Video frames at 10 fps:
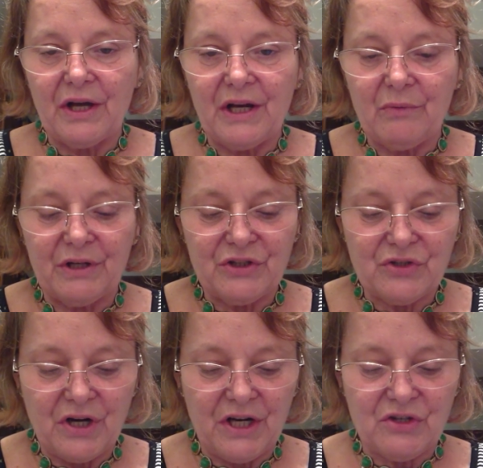and I want to
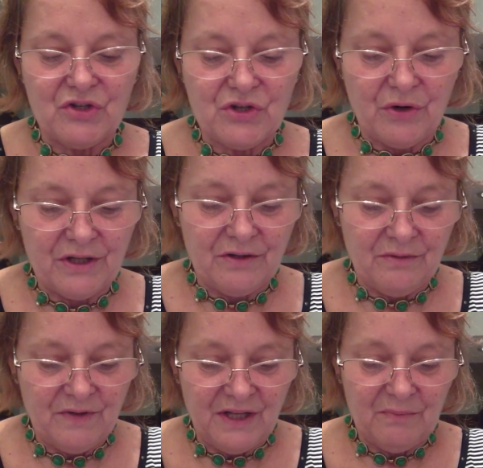try and
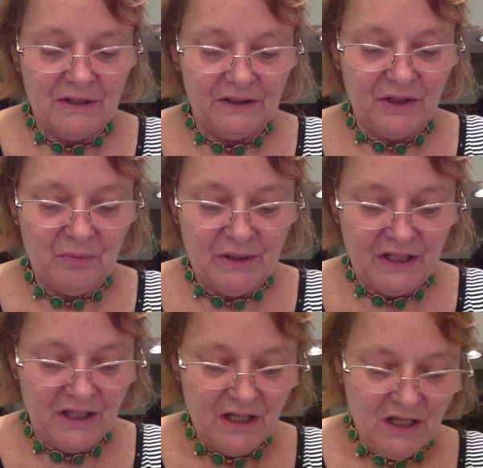shorten them a little
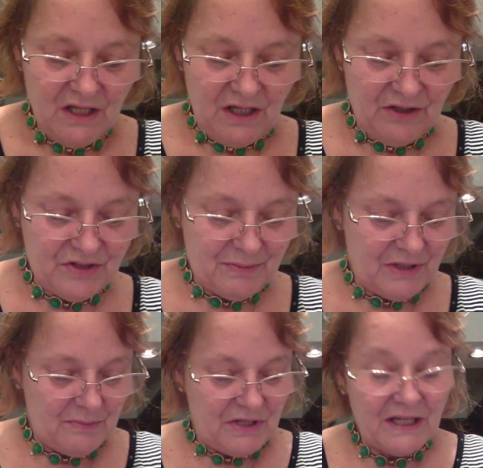bit. You know,
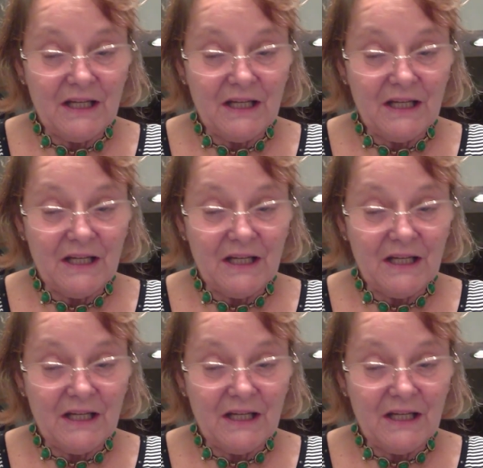sometimes I